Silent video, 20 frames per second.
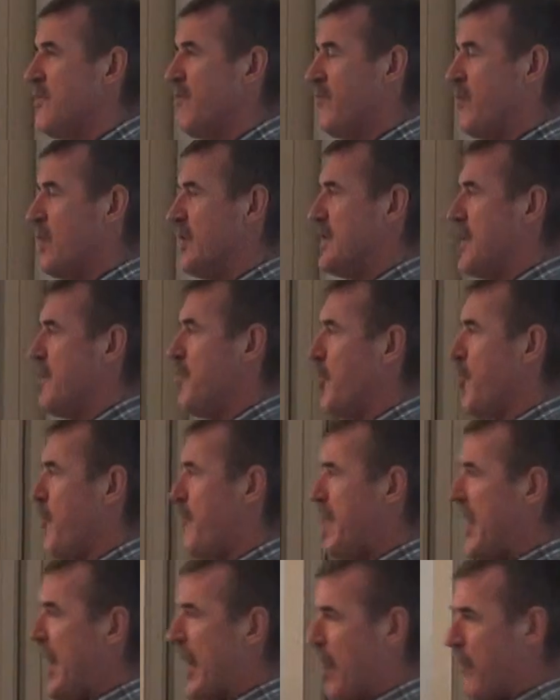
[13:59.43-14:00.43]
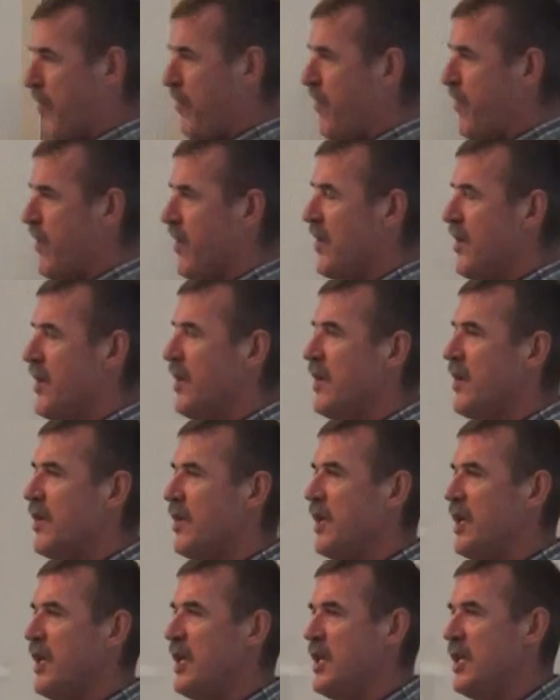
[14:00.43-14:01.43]
For example, the path
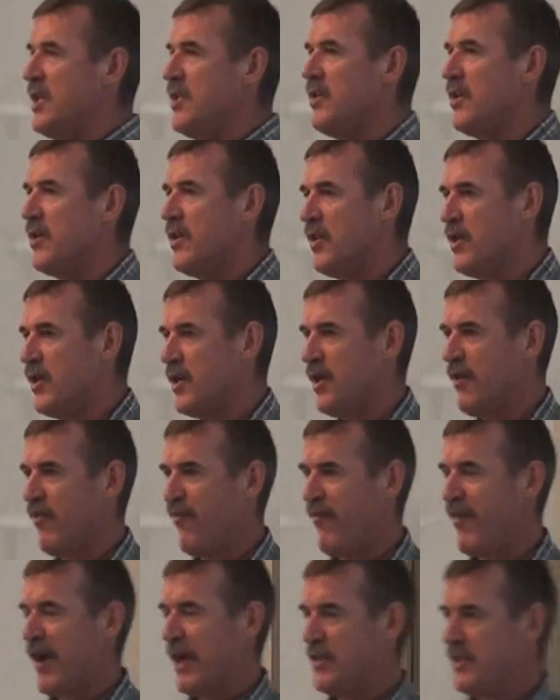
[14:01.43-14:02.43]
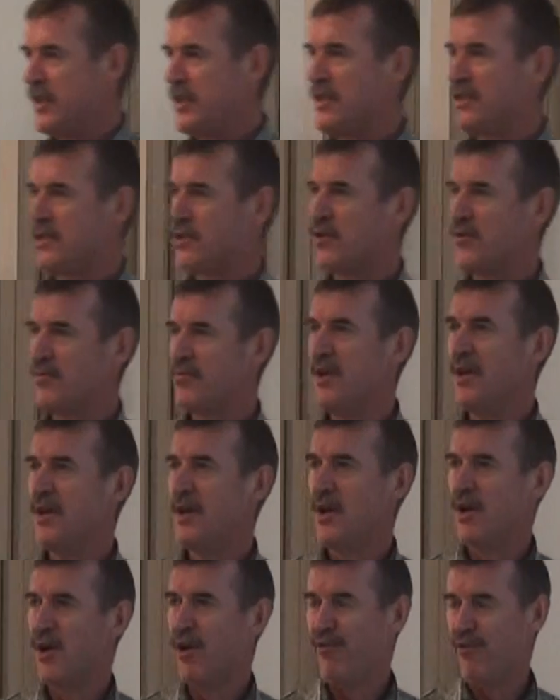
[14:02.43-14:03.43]
in the file system
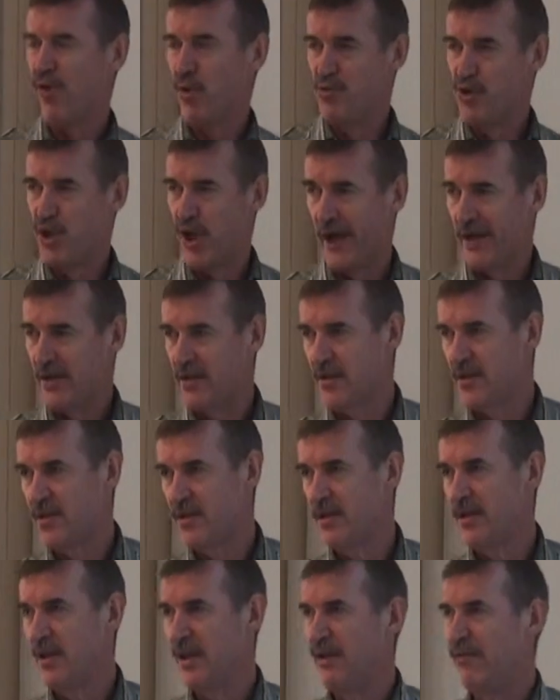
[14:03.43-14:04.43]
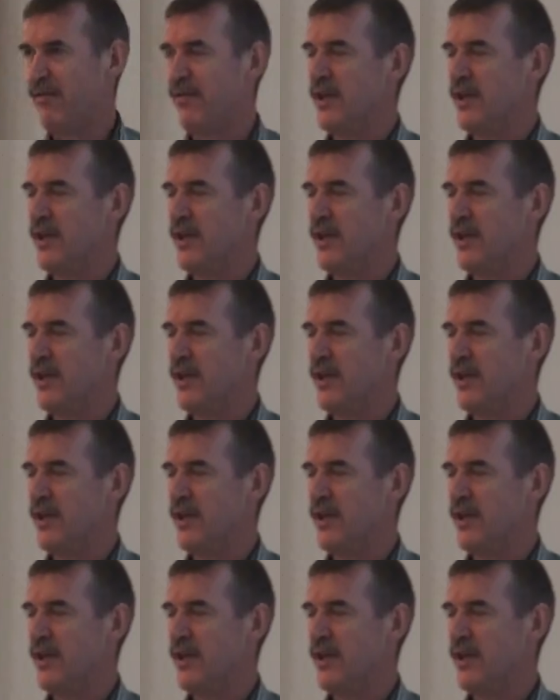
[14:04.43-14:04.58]
of objects, if